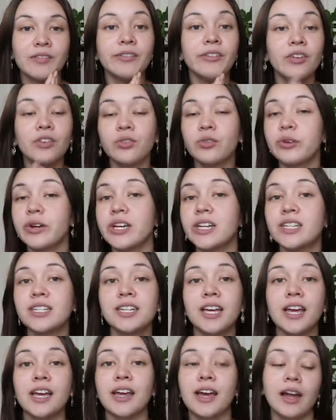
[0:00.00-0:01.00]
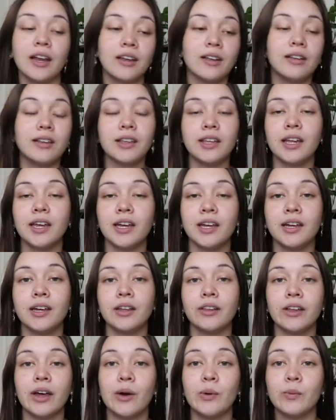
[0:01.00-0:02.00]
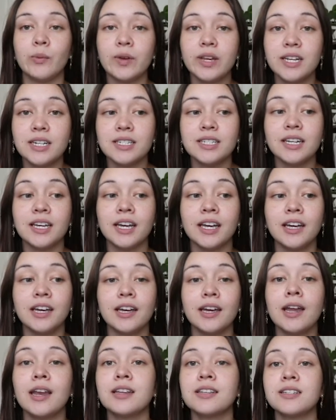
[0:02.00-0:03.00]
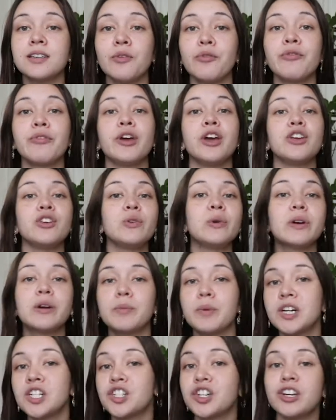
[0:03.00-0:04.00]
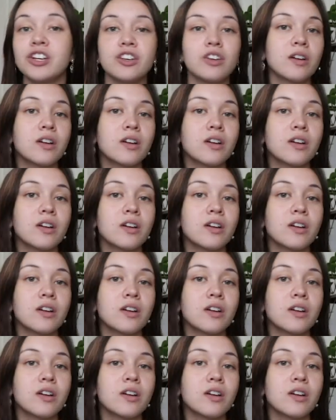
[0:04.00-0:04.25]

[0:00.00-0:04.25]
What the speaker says: feel free to take anything that we did to fit your budget,